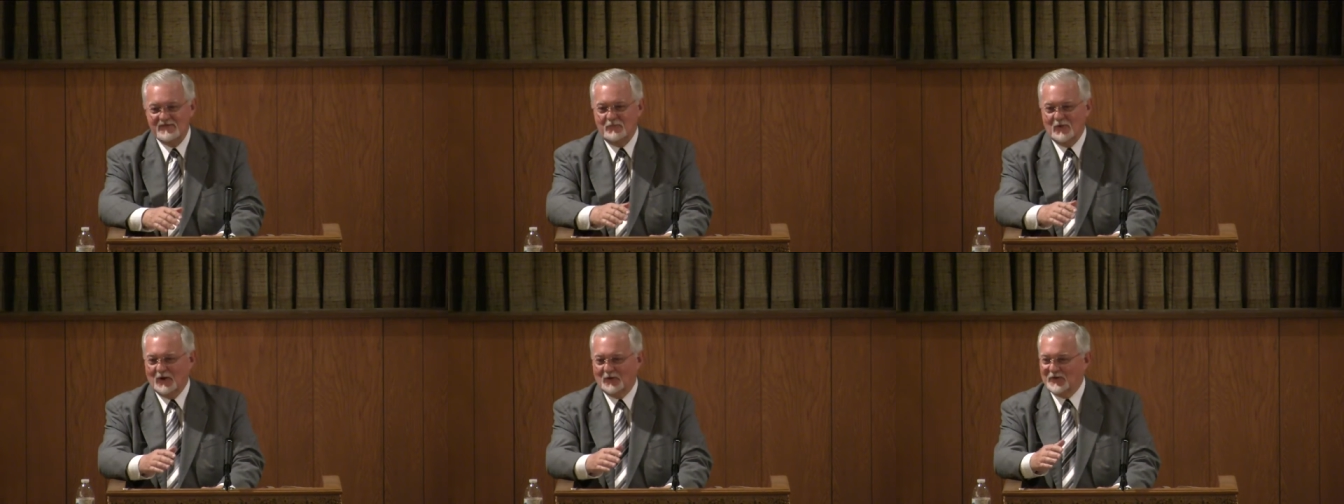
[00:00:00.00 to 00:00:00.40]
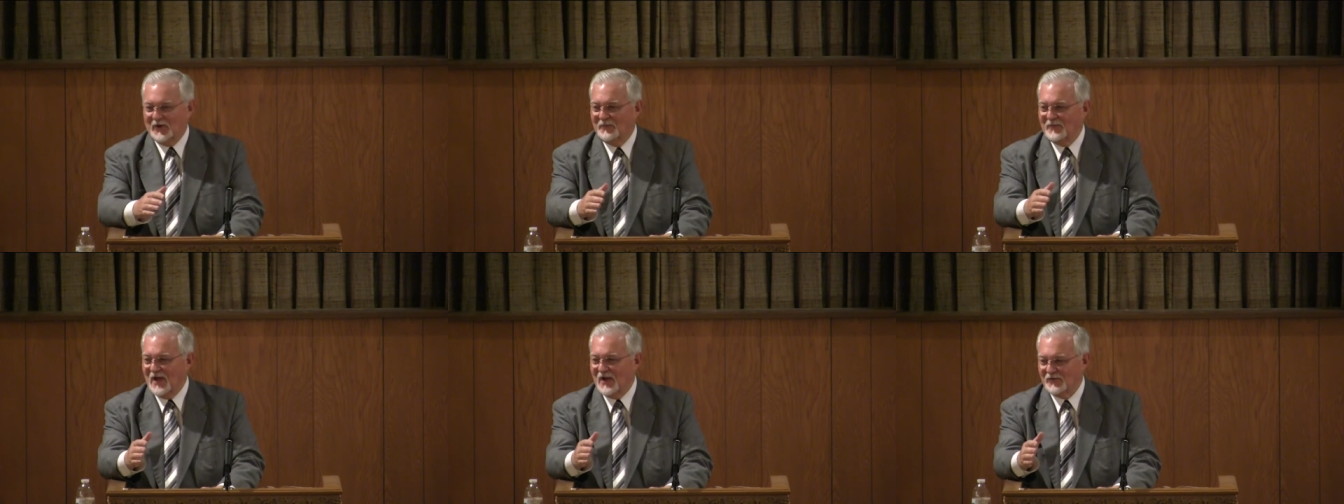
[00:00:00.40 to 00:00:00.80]
well
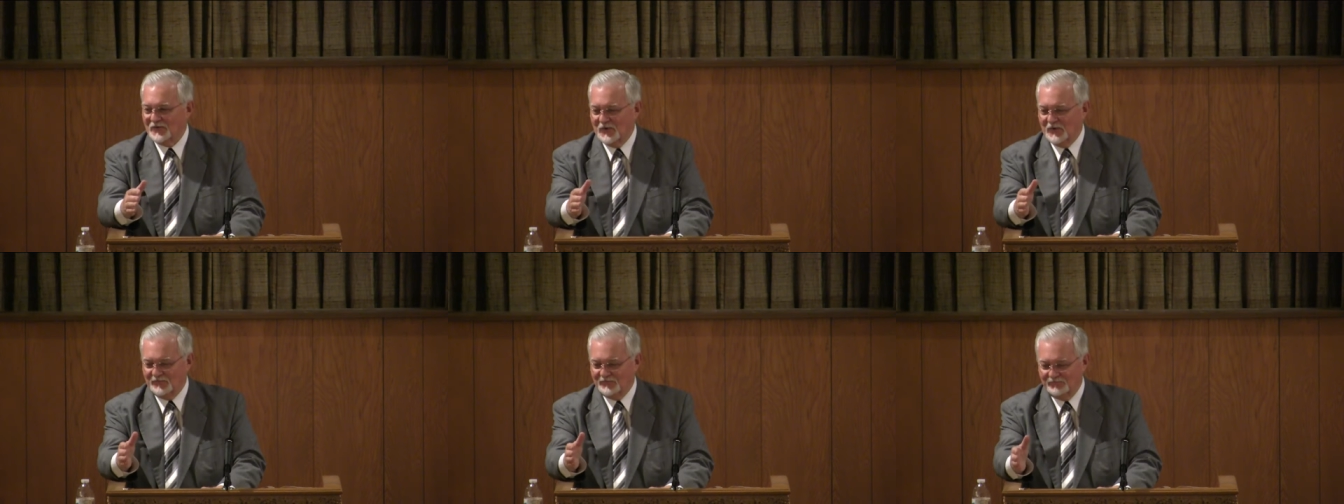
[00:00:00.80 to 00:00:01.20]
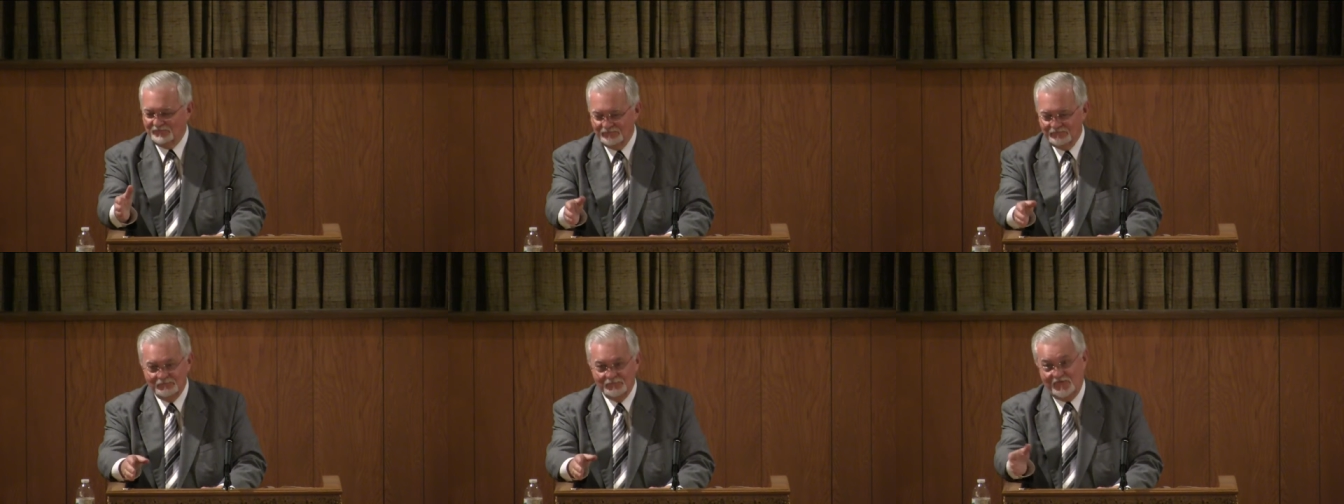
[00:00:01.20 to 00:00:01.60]
done, thou good and
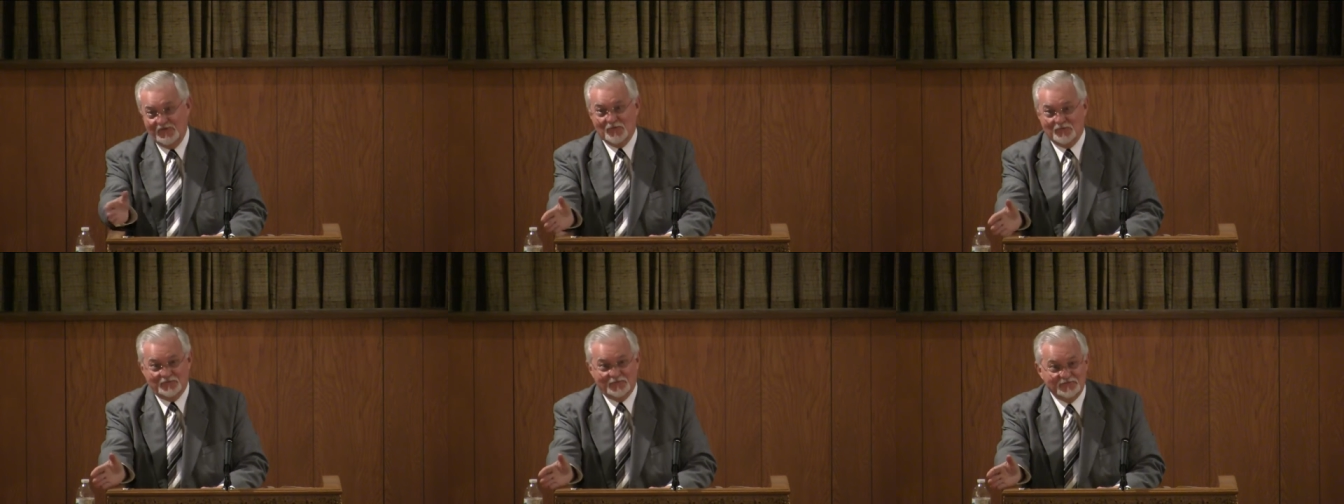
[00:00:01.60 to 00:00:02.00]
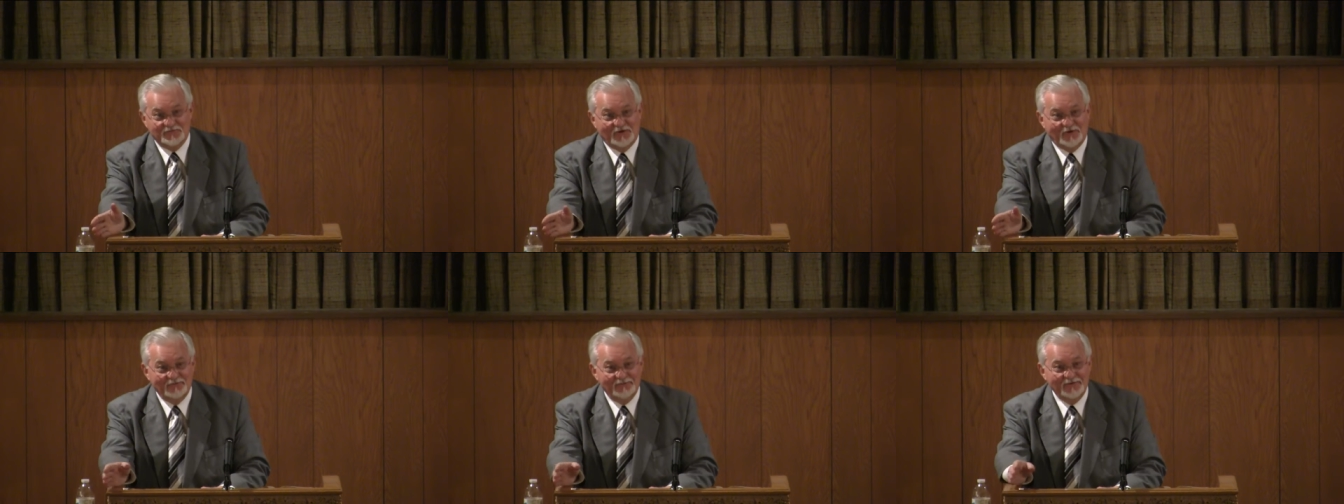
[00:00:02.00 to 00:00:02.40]
fearful
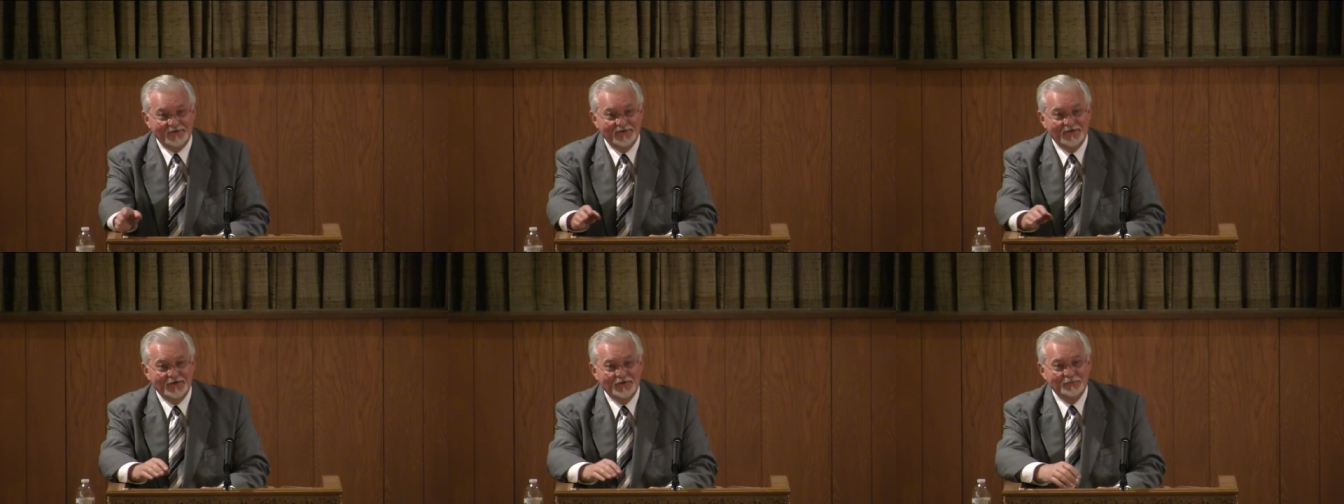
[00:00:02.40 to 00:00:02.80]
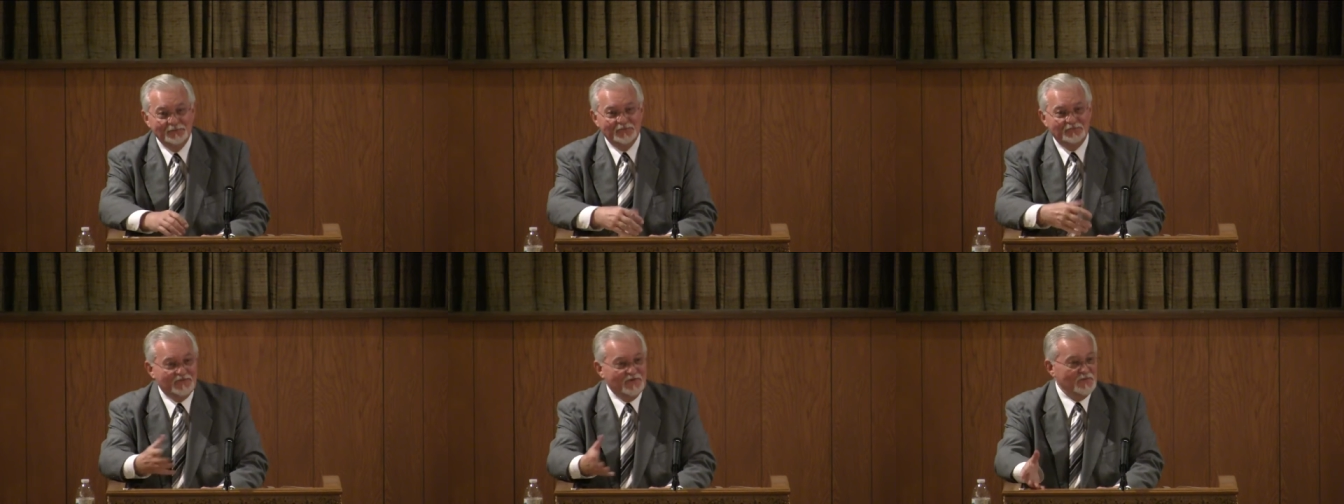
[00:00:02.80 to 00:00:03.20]
servant,
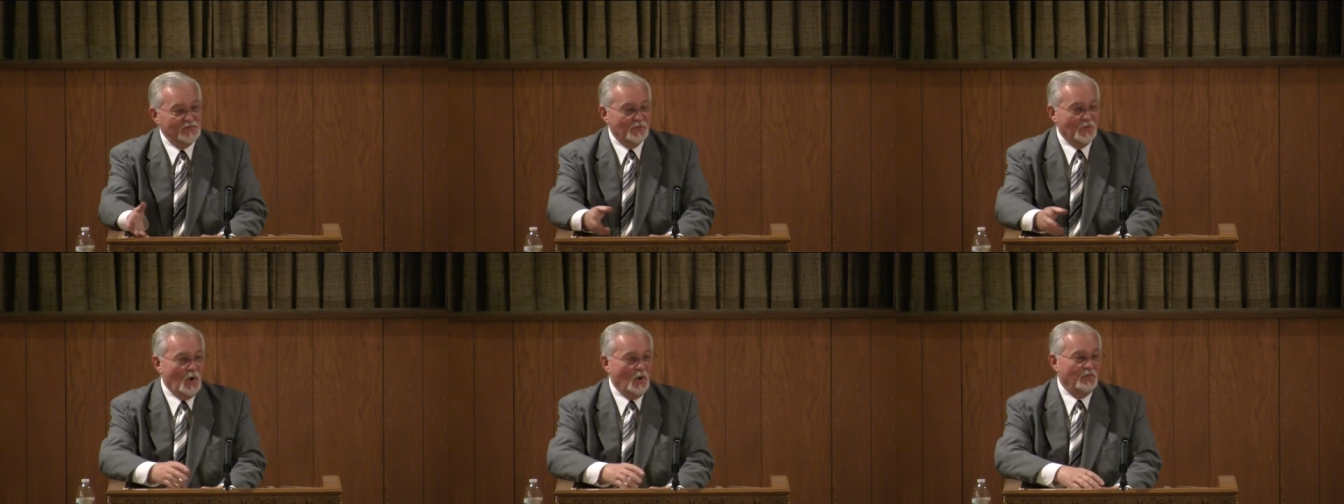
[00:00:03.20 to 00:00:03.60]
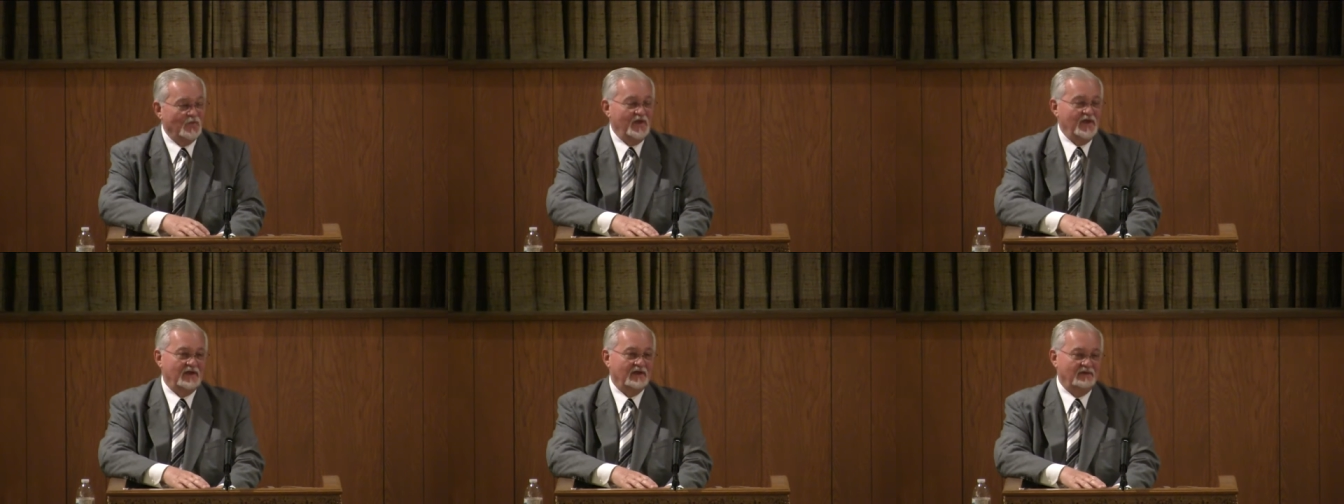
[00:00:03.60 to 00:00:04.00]
but fearing the wrong thing?